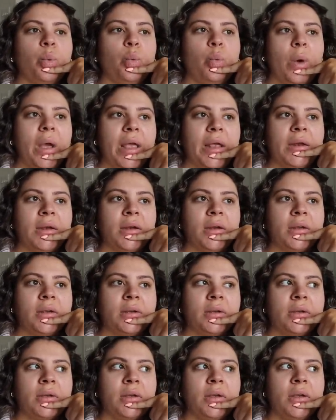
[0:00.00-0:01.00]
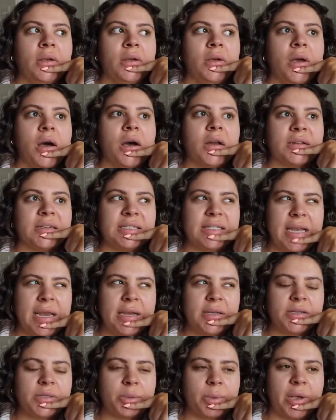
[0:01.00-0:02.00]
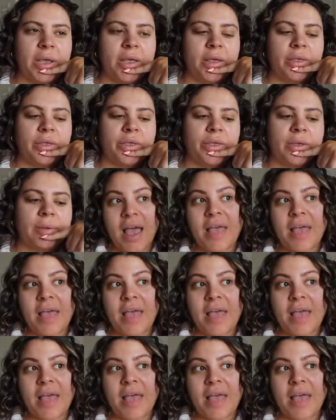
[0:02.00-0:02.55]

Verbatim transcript: went on dates with.